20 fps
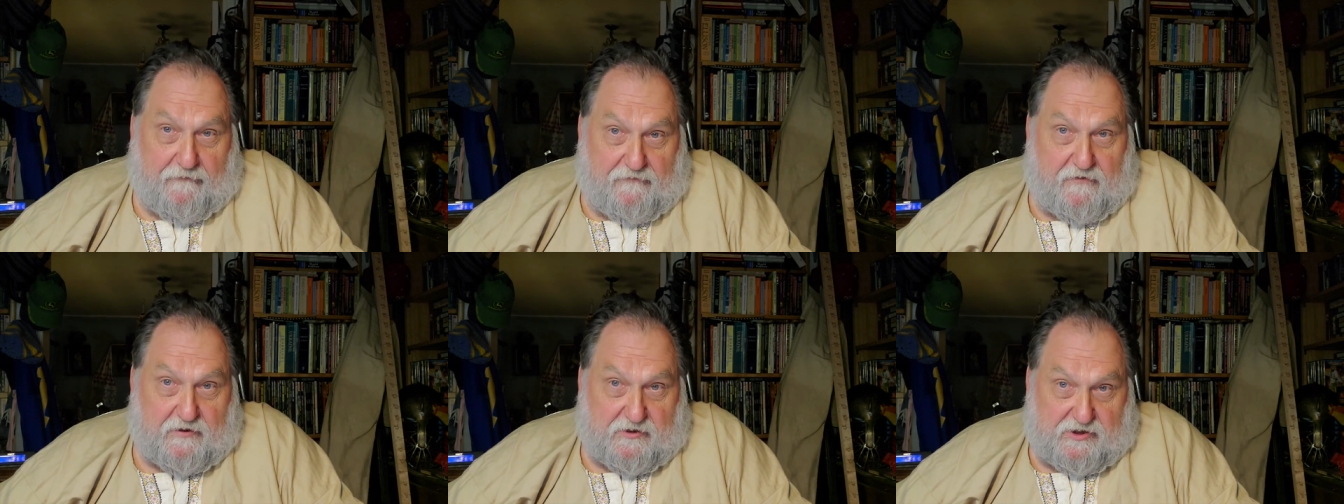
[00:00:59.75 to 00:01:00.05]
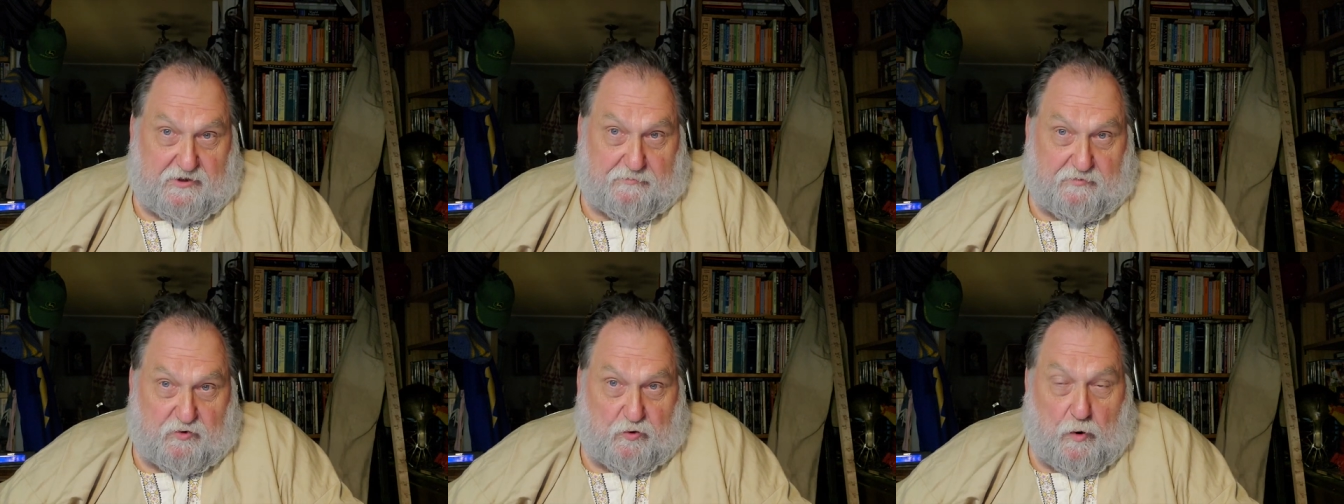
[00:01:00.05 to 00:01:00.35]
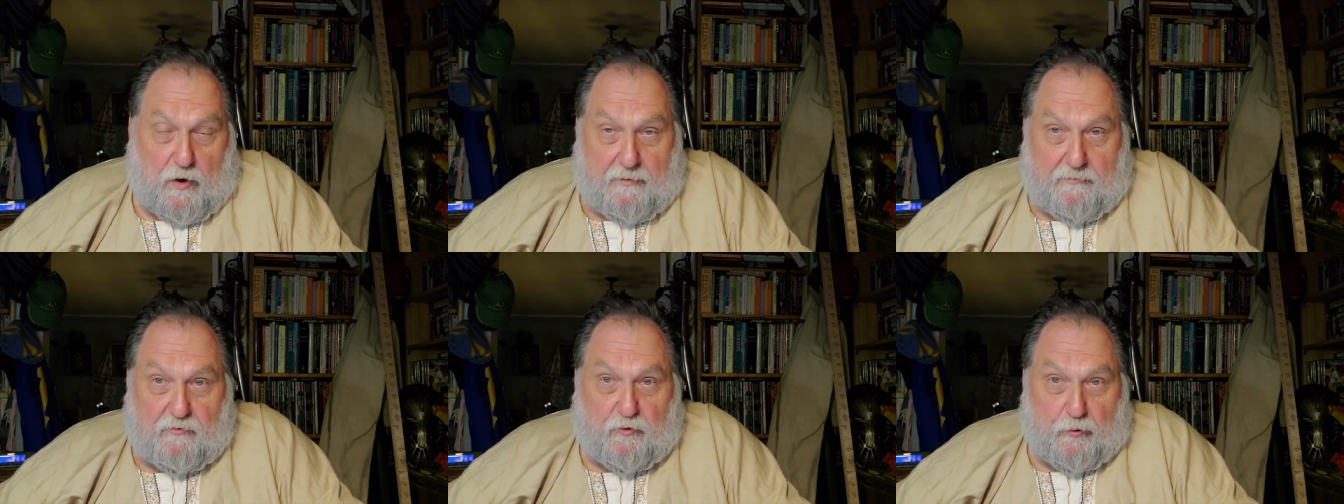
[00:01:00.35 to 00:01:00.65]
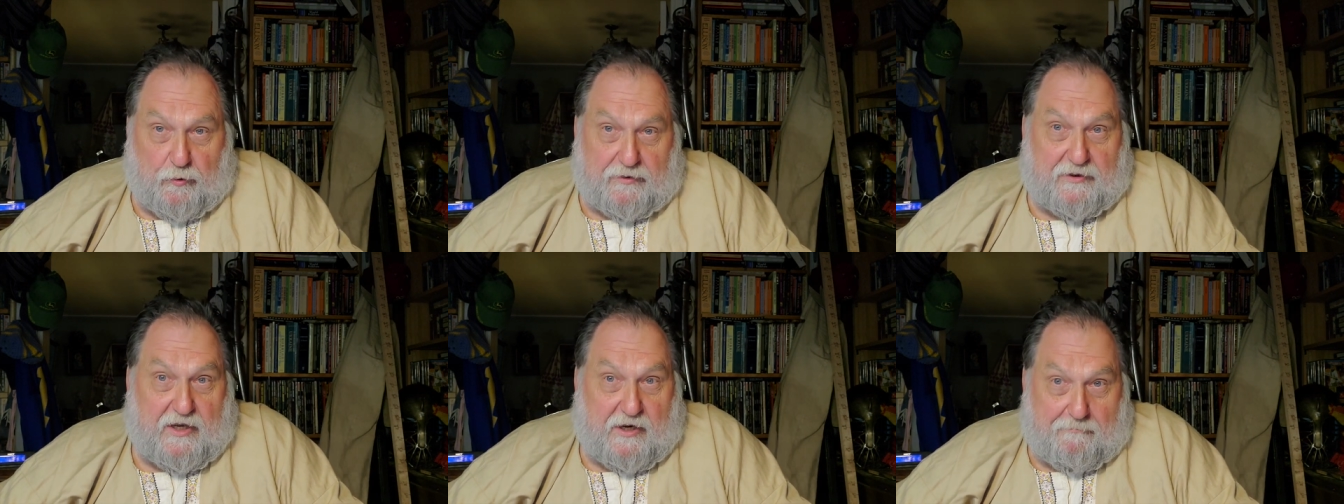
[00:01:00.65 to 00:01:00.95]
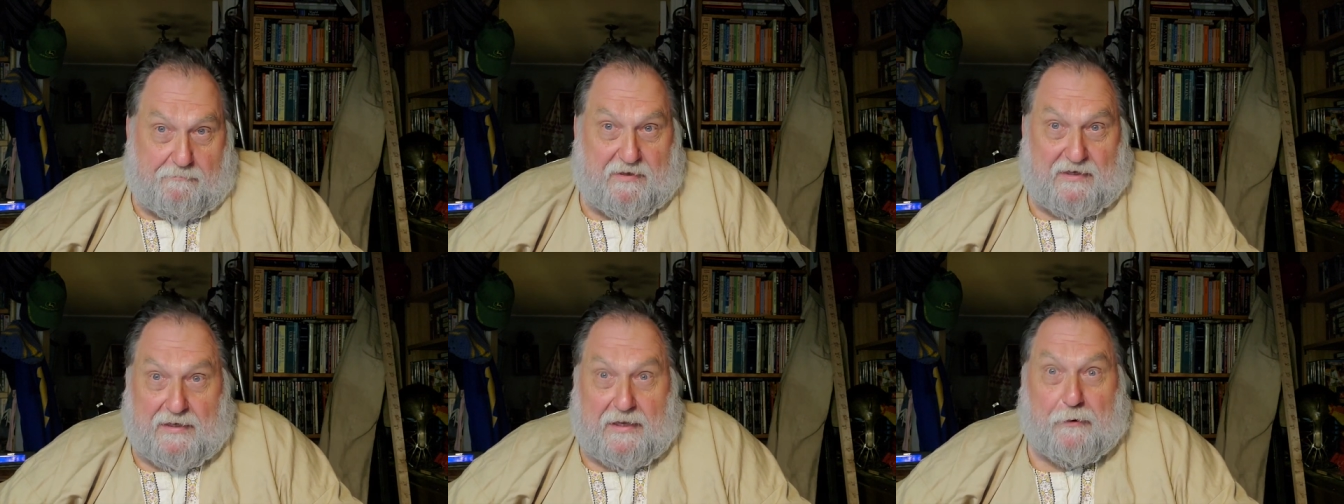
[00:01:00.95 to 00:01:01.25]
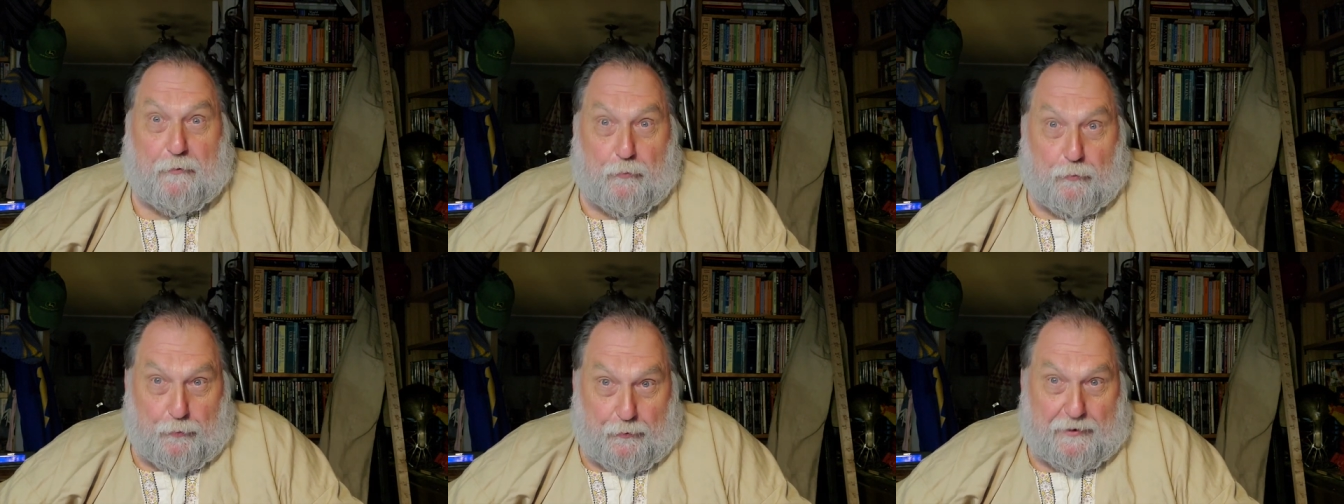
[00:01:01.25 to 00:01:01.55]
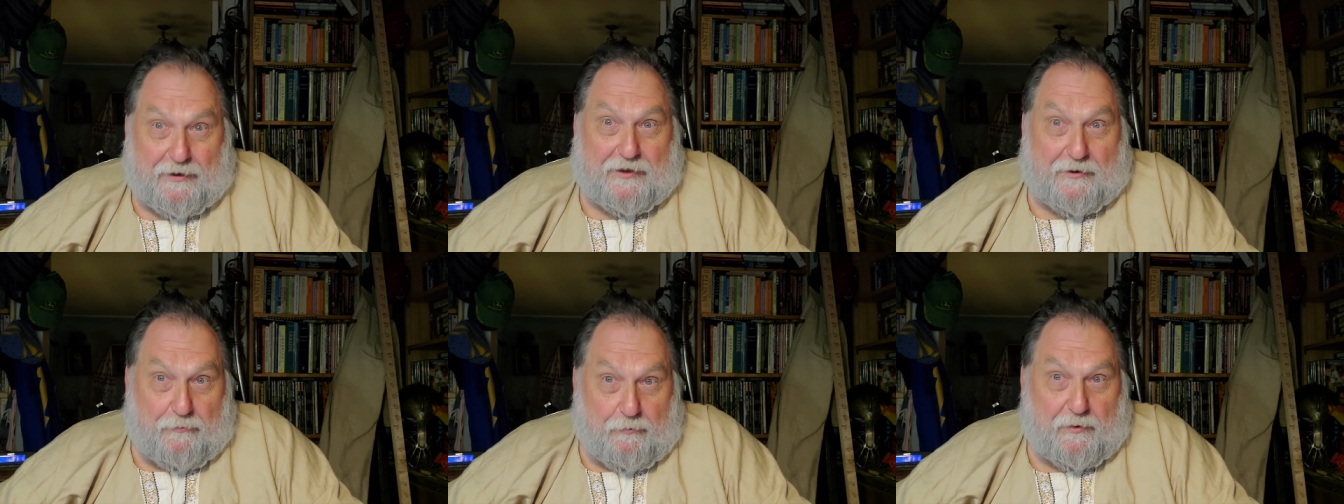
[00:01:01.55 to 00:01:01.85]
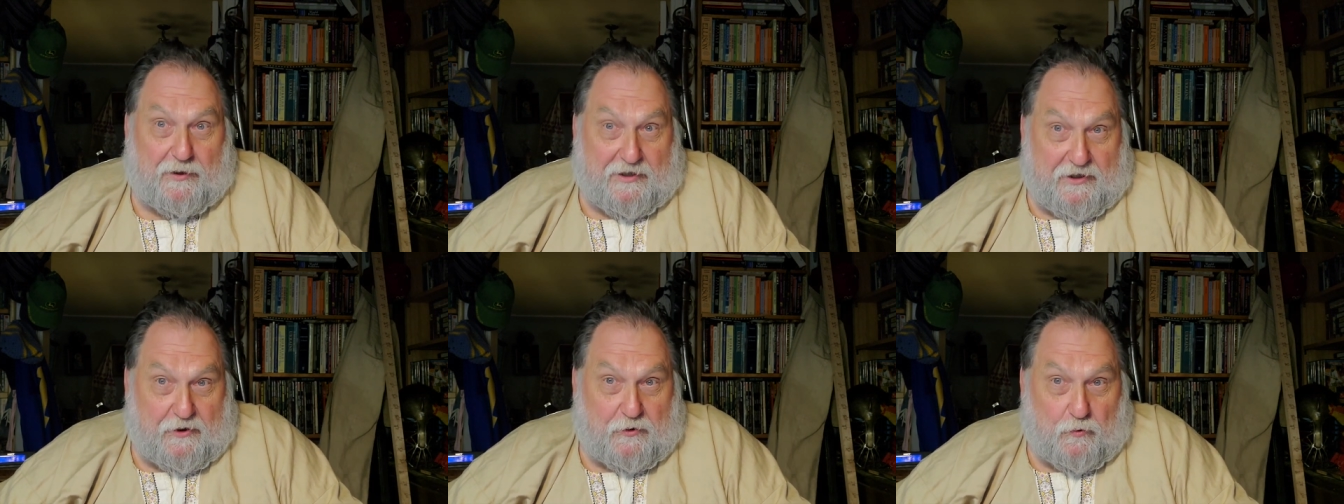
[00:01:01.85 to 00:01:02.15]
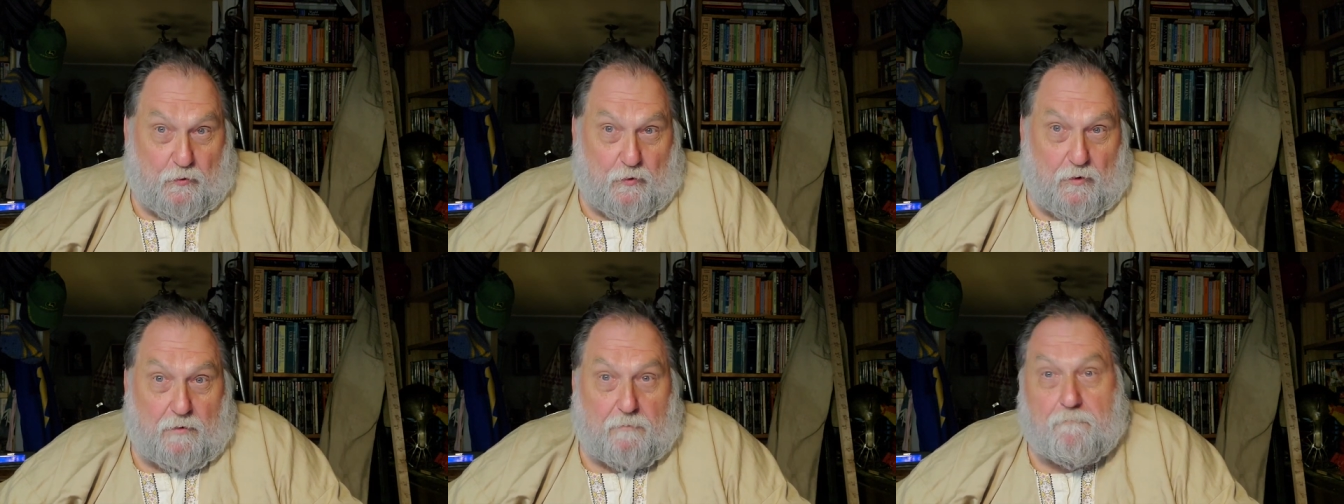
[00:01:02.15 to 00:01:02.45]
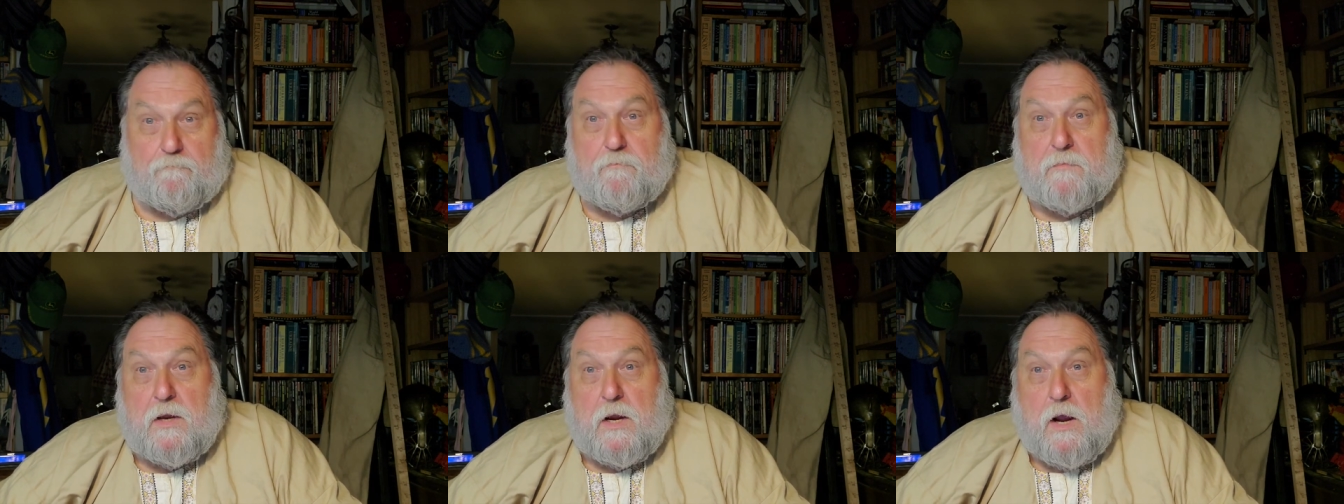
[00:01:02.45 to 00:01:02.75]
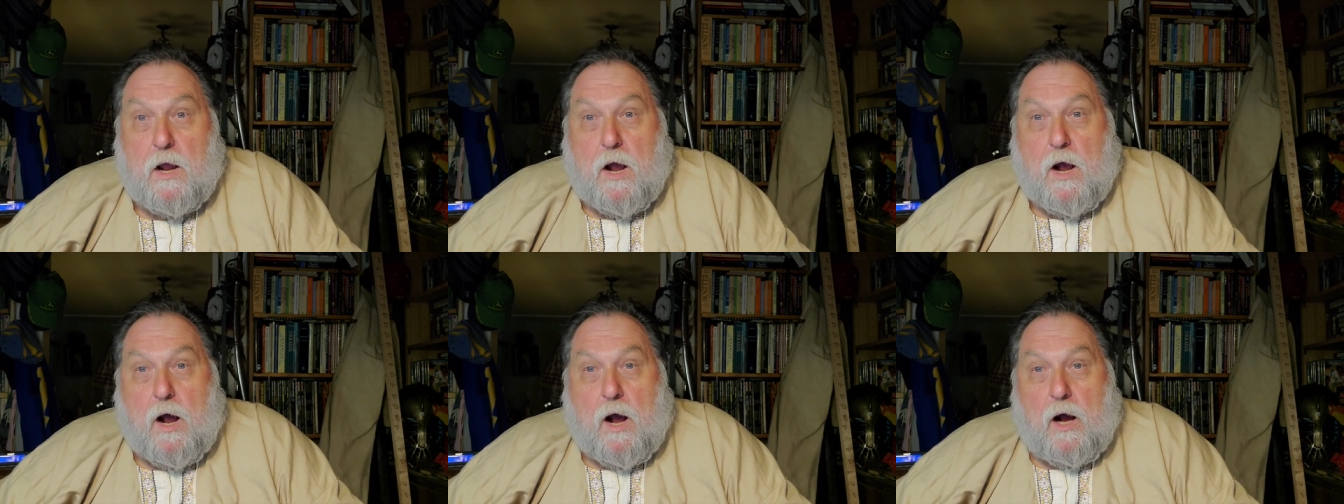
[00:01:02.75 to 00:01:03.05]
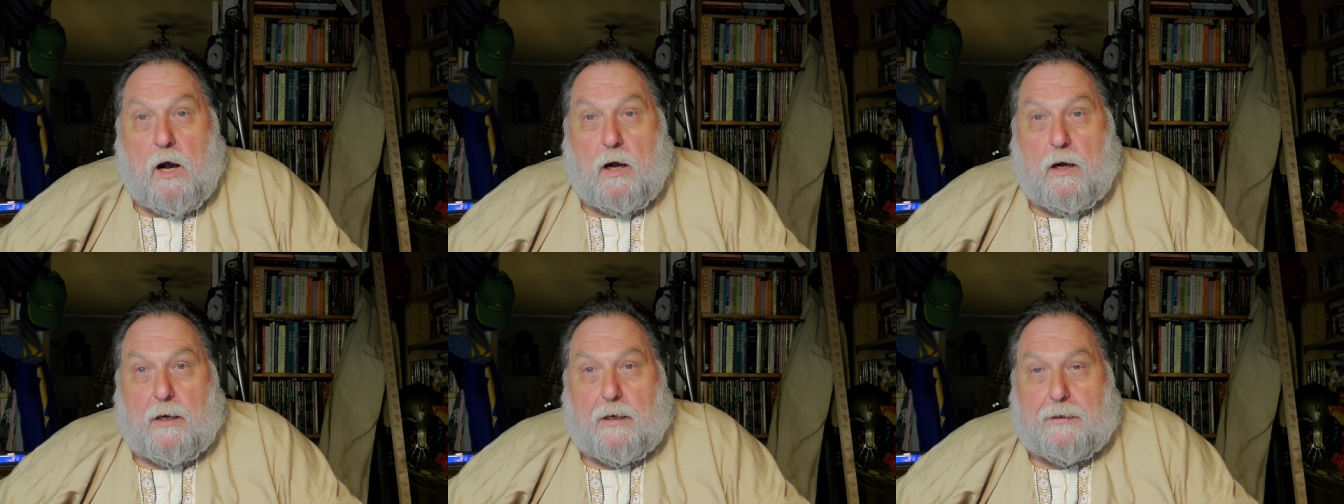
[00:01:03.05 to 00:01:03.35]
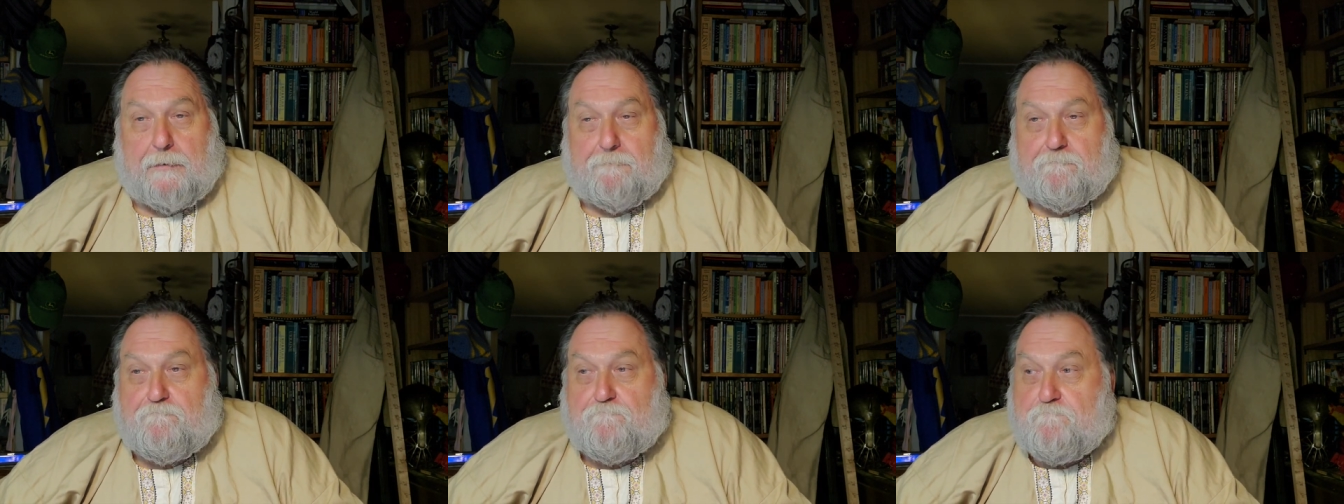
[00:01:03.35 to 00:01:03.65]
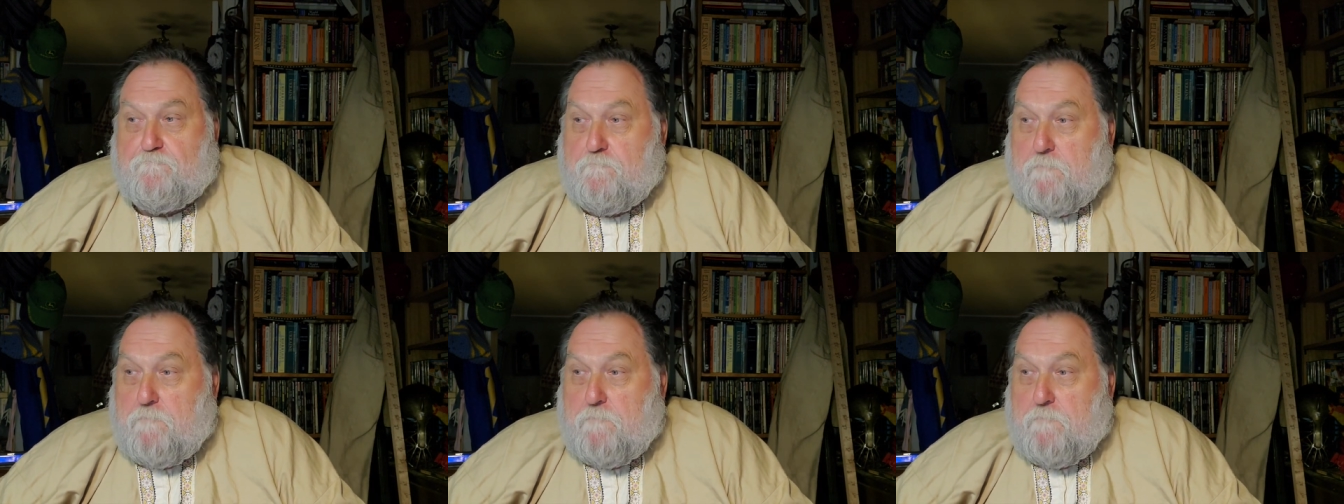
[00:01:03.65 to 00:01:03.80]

if you subscribe to it, that'd be like really, really cool. Um,